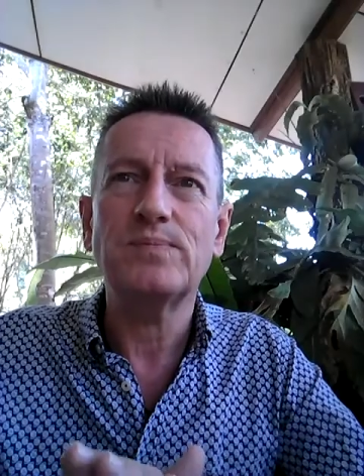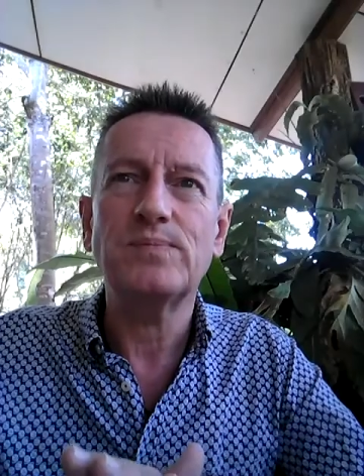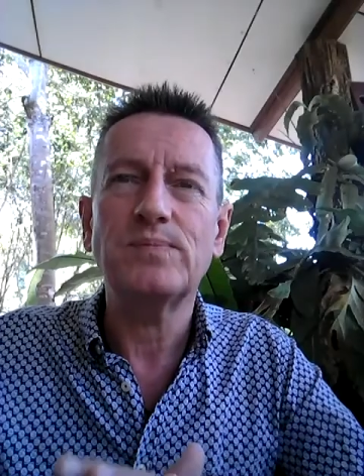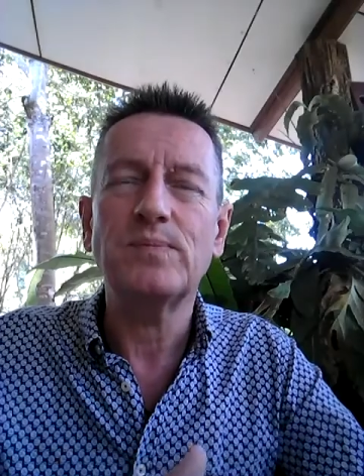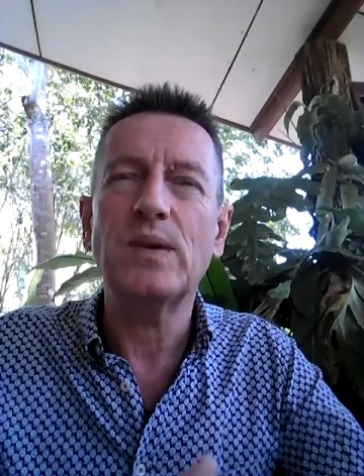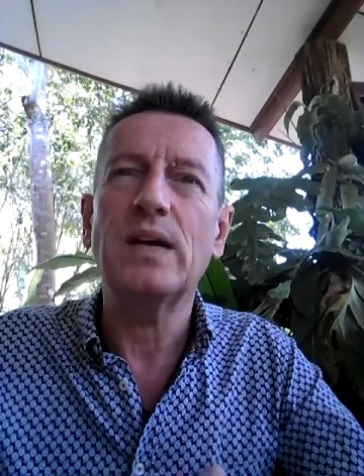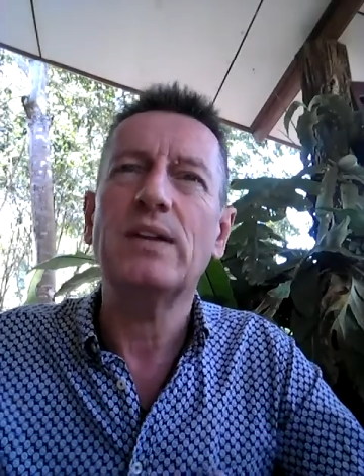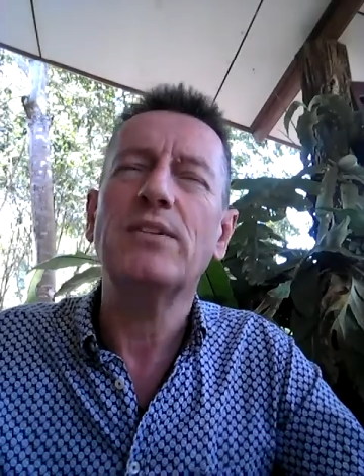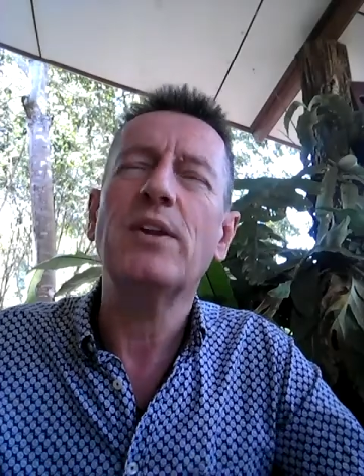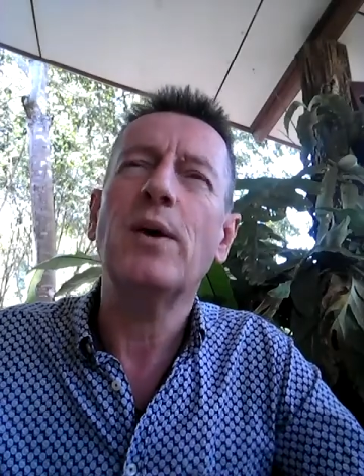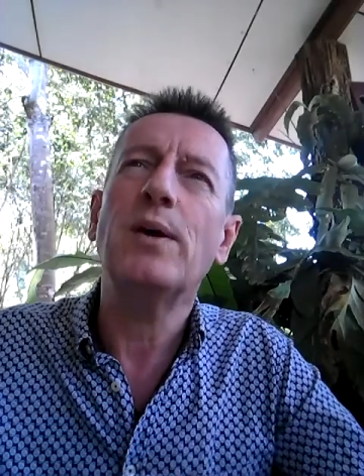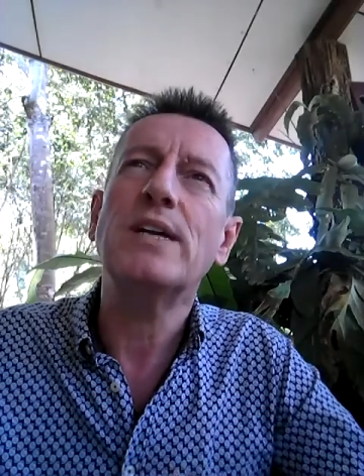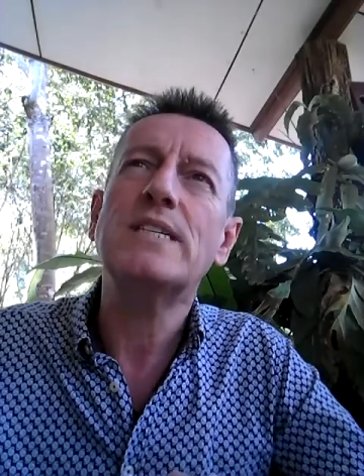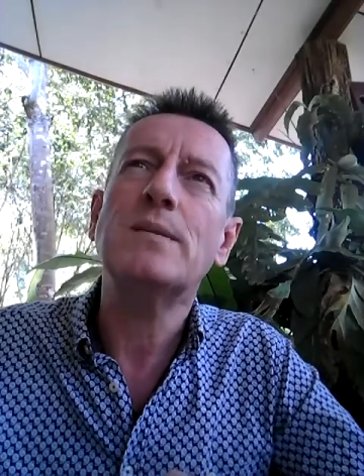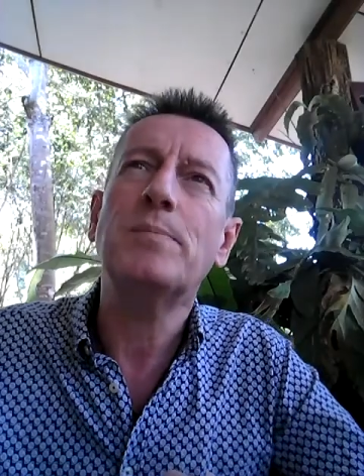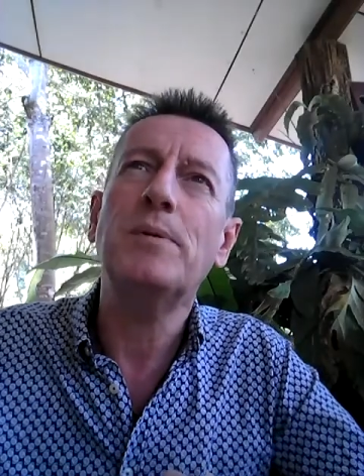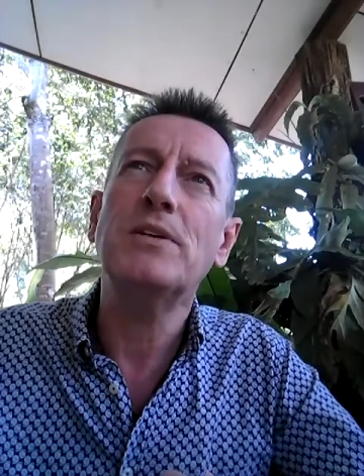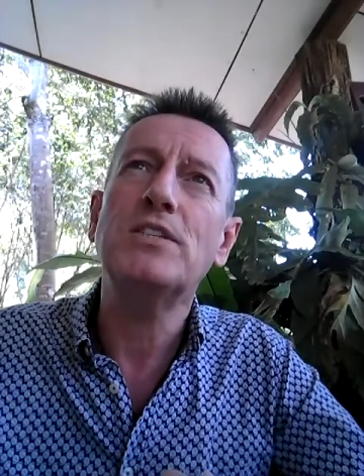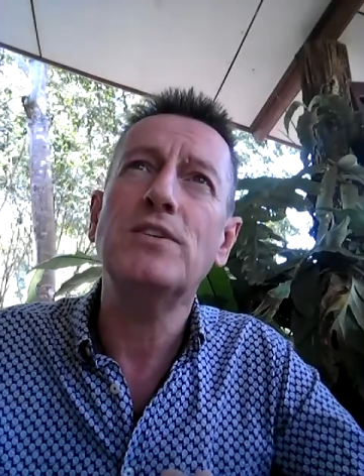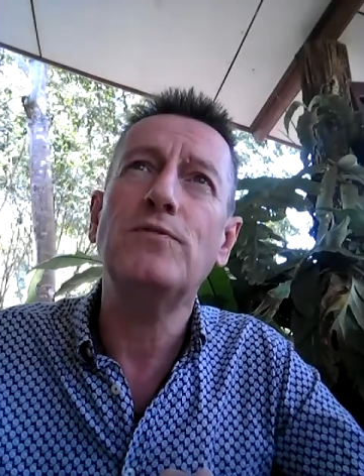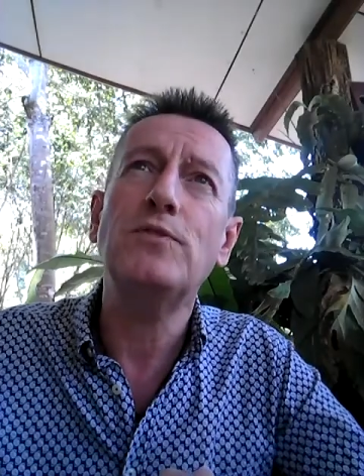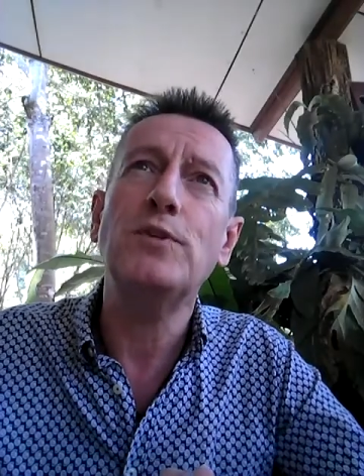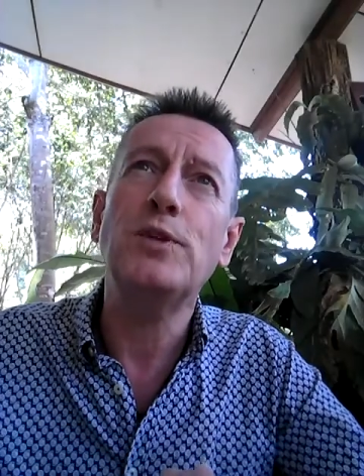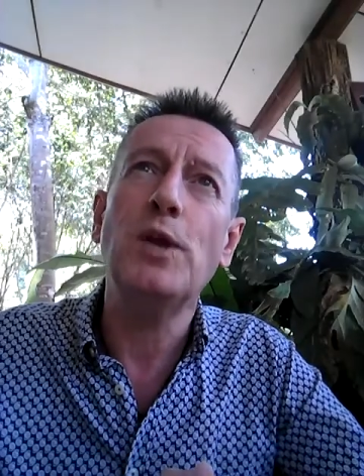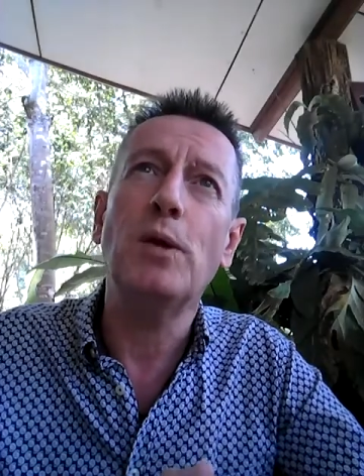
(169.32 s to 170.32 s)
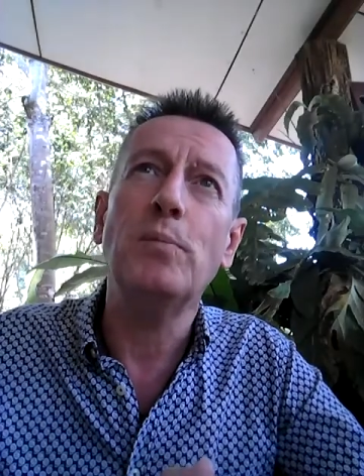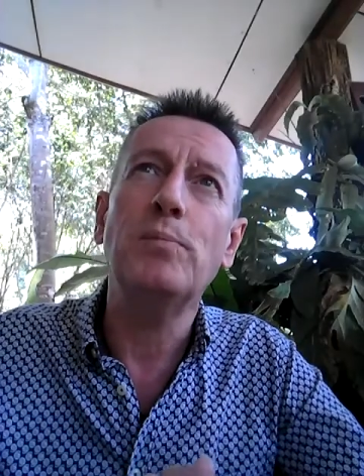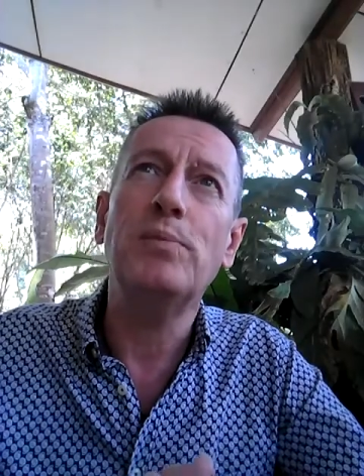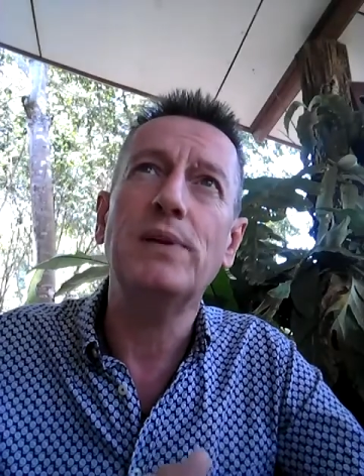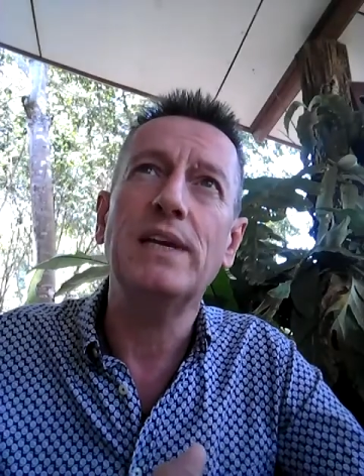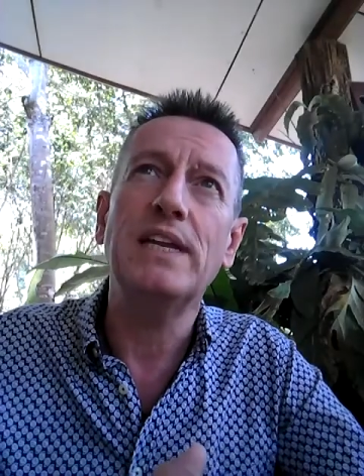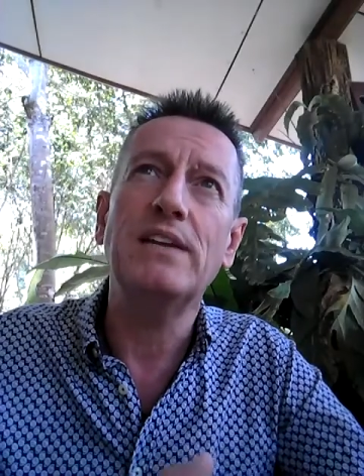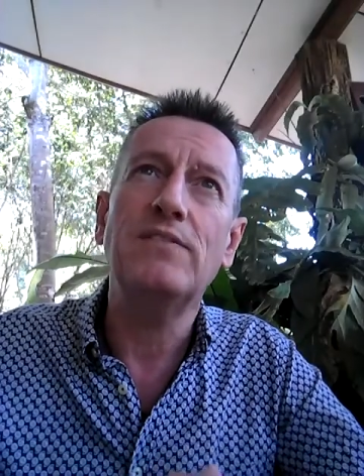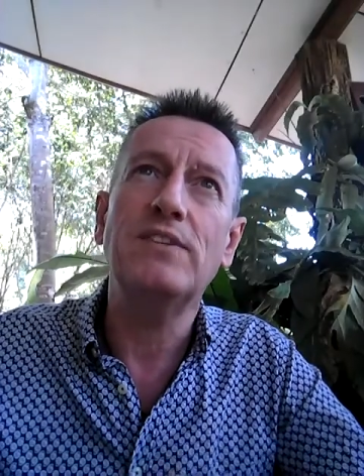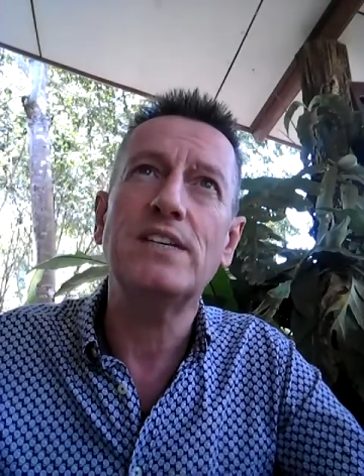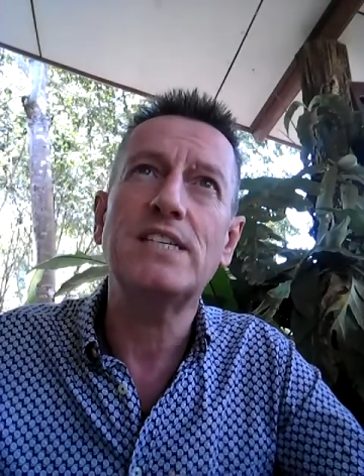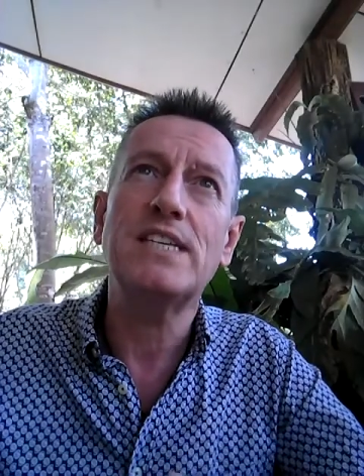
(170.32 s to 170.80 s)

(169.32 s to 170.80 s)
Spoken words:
Well, no, I suppose if you don't believe,